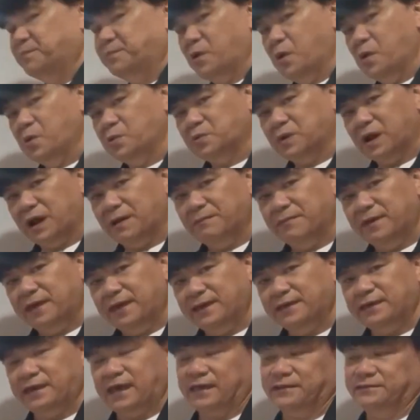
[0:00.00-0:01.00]

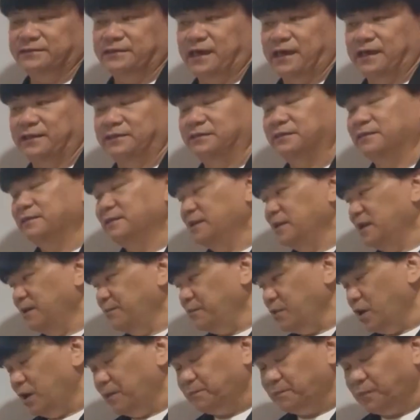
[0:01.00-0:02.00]
programming and then
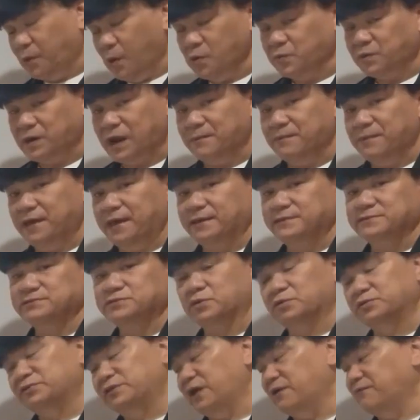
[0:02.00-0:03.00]
you are programming,
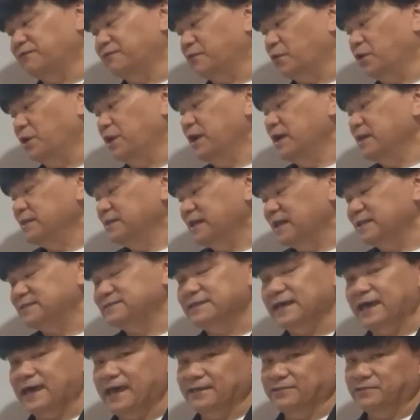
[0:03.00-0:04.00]
so therefore that's
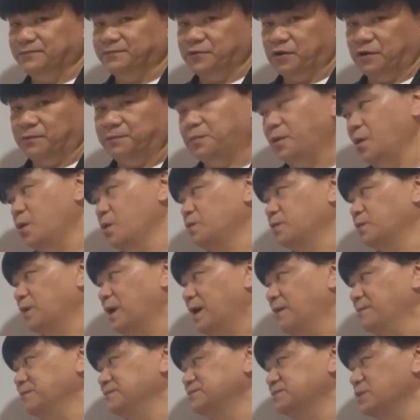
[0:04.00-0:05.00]
the end of your
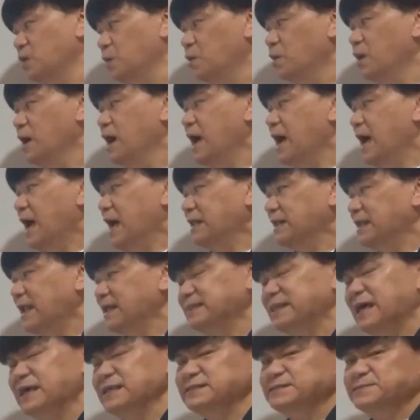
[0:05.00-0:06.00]
program. So
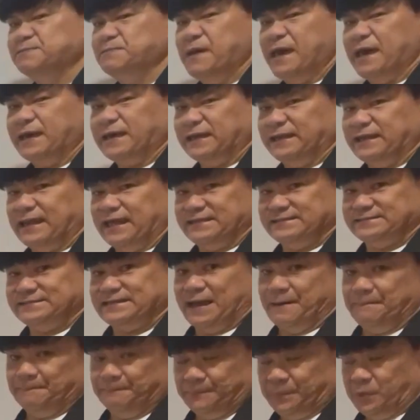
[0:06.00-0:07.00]
let us make an
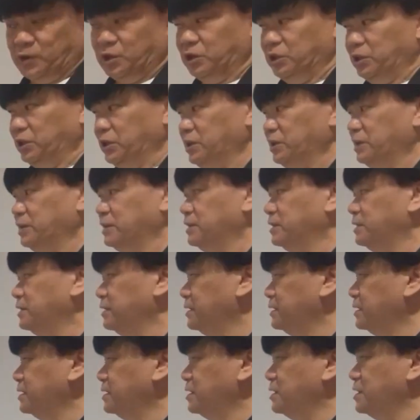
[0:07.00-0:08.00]
example.
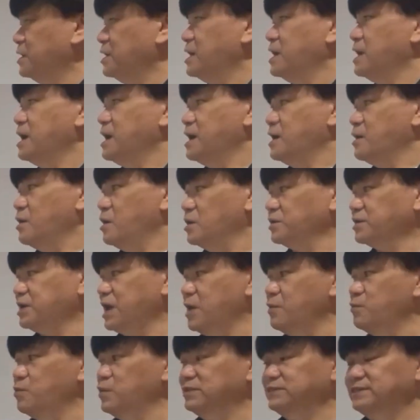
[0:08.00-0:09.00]

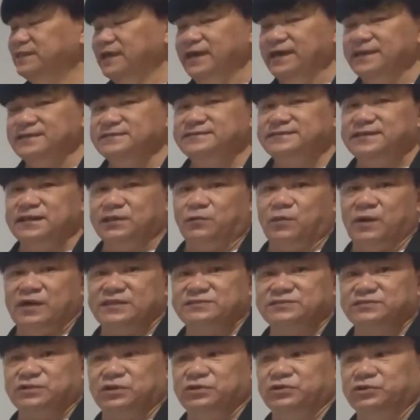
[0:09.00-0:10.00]
Okay, with this
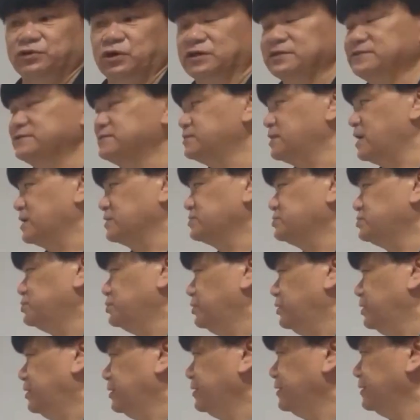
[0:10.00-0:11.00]
sequence control
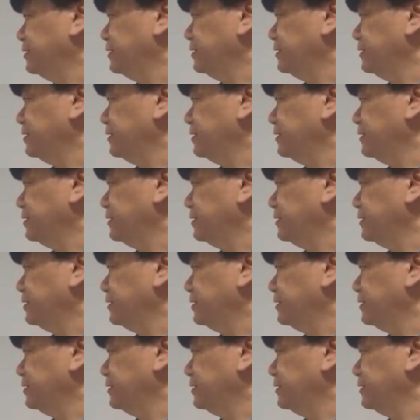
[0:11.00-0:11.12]
structure.